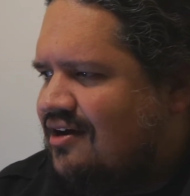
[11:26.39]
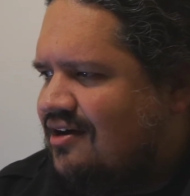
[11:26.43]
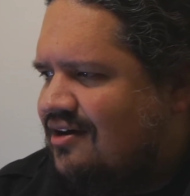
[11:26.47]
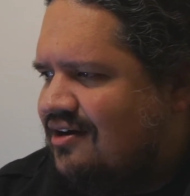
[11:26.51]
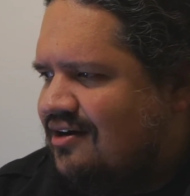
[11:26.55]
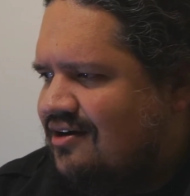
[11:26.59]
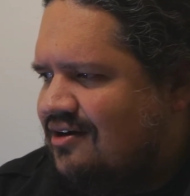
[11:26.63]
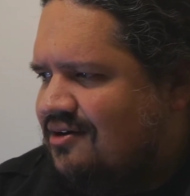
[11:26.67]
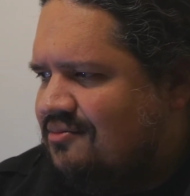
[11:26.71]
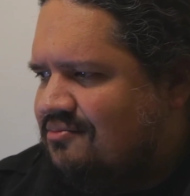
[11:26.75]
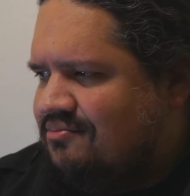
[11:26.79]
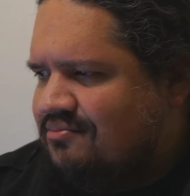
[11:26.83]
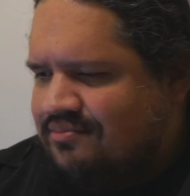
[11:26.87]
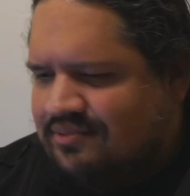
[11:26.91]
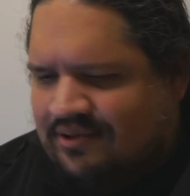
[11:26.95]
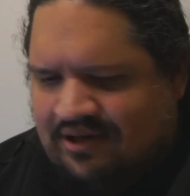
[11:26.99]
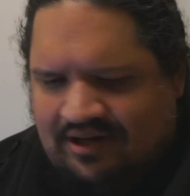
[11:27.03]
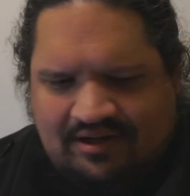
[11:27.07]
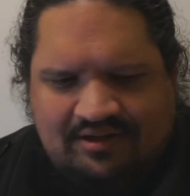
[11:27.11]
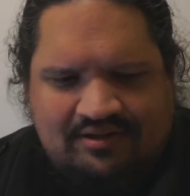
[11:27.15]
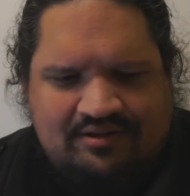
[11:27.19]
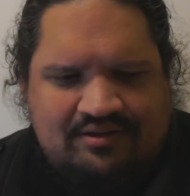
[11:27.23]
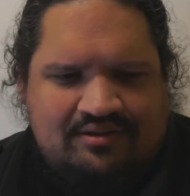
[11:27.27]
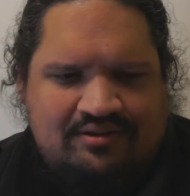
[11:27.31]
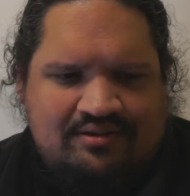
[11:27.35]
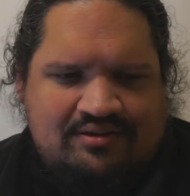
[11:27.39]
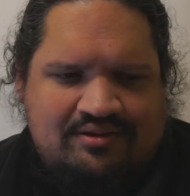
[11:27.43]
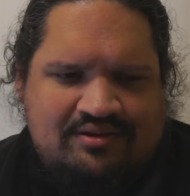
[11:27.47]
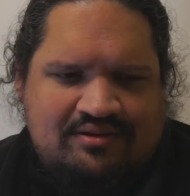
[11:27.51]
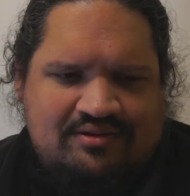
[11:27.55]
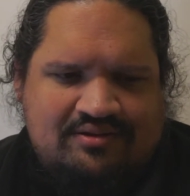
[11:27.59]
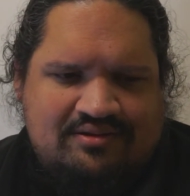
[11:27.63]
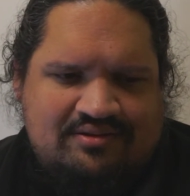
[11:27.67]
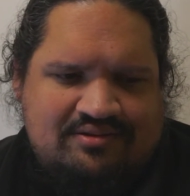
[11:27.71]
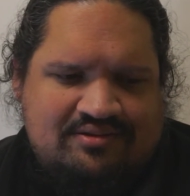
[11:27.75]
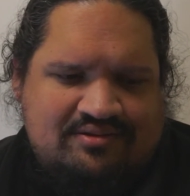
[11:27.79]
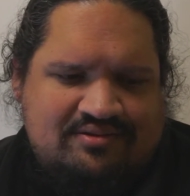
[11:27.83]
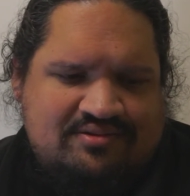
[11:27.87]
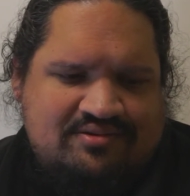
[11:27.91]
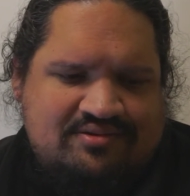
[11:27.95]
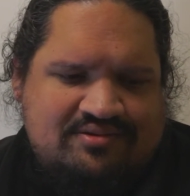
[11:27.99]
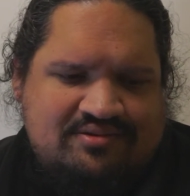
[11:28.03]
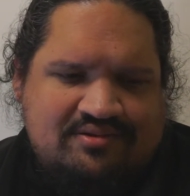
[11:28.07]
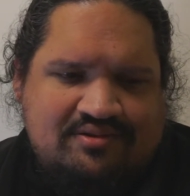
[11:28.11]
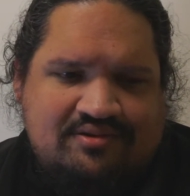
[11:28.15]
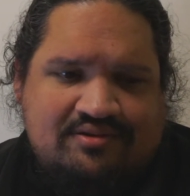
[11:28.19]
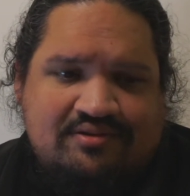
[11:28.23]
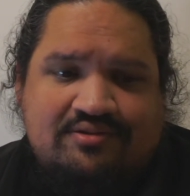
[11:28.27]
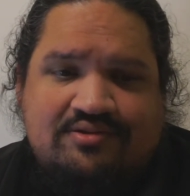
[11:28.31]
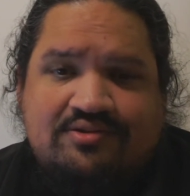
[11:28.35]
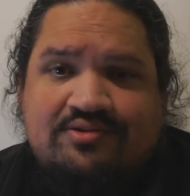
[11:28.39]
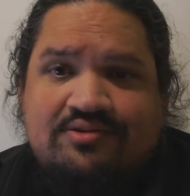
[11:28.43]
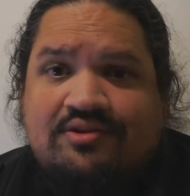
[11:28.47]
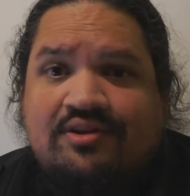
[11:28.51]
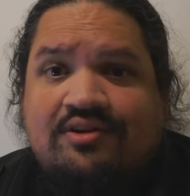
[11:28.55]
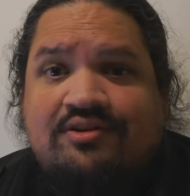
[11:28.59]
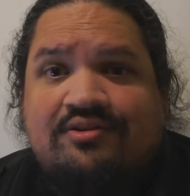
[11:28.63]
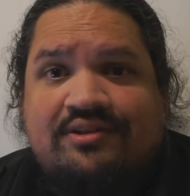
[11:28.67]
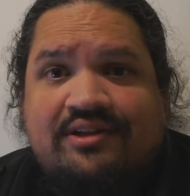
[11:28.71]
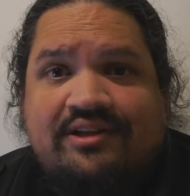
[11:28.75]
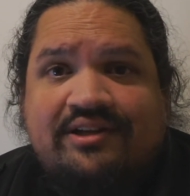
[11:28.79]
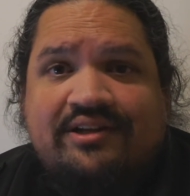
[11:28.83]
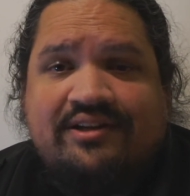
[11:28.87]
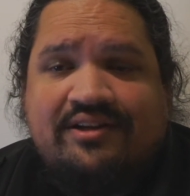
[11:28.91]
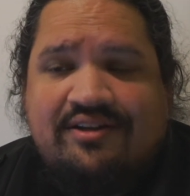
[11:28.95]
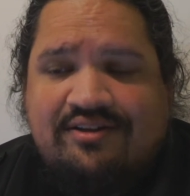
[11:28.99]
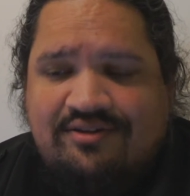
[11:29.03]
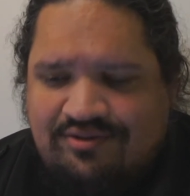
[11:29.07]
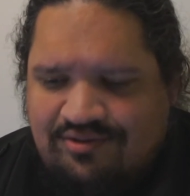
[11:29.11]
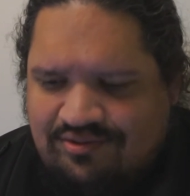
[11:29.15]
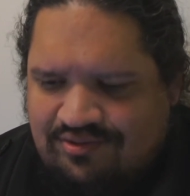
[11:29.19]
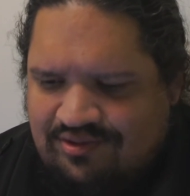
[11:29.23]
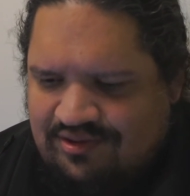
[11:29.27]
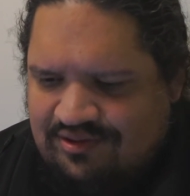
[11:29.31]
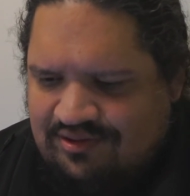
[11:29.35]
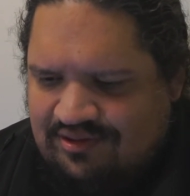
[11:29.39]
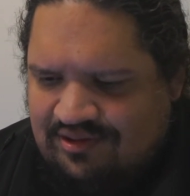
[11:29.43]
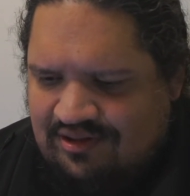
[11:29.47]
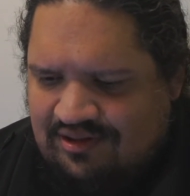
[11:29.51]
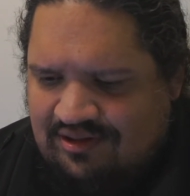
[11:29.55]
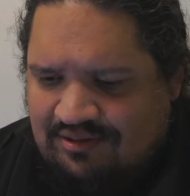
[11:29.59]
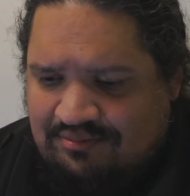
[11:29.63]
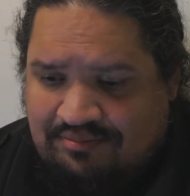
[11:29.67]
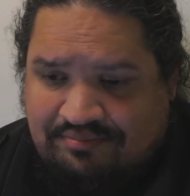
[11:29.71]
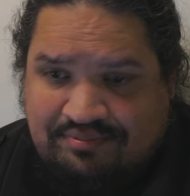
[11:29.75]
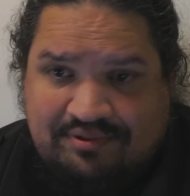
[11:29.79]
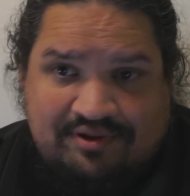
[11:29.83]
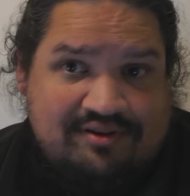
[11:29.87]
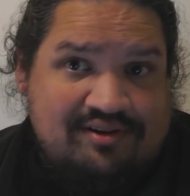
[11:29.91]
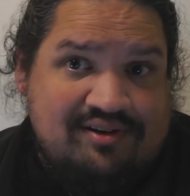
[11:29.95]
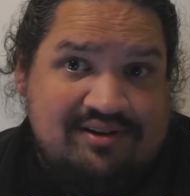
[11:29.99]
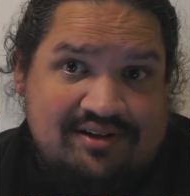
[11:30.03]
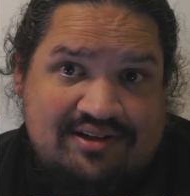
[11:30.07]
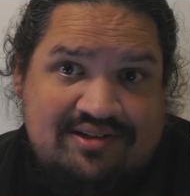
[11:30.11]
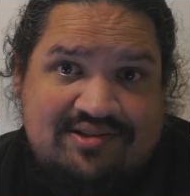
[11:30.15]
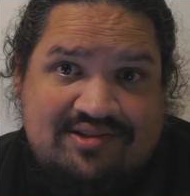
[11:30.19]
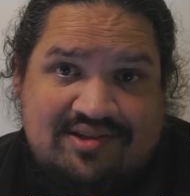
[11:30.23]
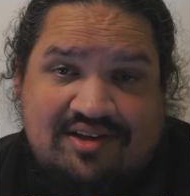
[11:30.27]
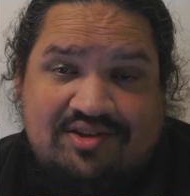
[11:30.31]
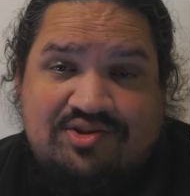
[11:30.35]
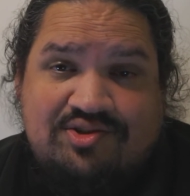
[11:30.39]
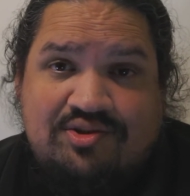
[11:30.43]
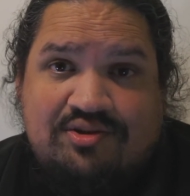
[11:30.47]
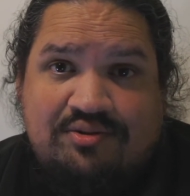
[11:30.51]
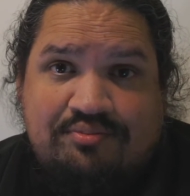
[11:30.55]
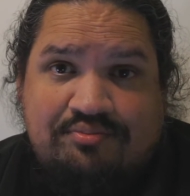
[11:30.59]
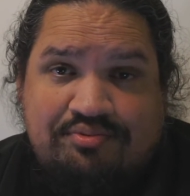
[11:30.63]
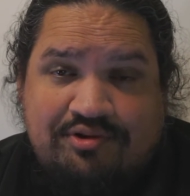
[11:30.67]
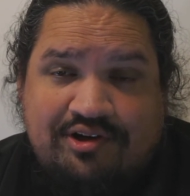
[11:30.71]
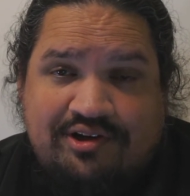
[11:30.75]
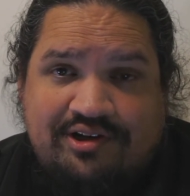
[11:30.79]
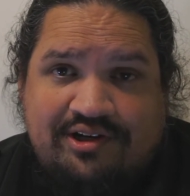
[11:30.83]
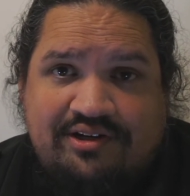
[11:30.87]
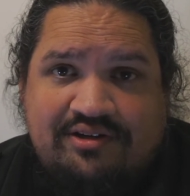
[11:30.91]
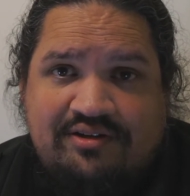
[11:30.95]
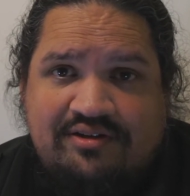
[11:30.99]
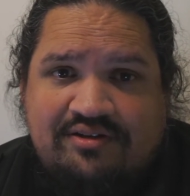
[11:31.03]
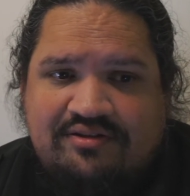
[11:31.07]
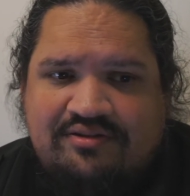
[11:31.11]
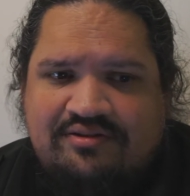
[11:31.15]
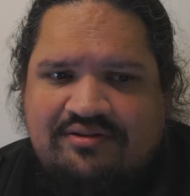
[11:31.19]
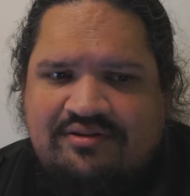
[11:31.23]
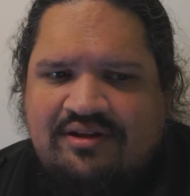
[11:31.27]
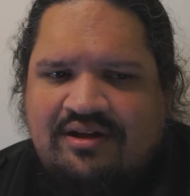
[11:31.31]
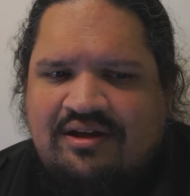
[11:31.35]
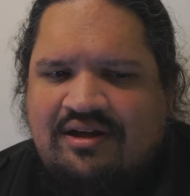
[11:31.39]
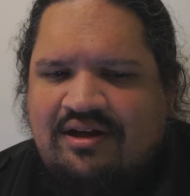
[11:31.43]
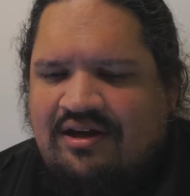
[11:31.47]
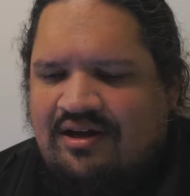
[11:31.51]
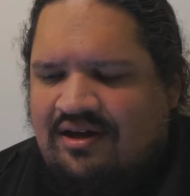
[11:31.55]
But it's good to know that it can do it. Apparently, it's actually pretty good.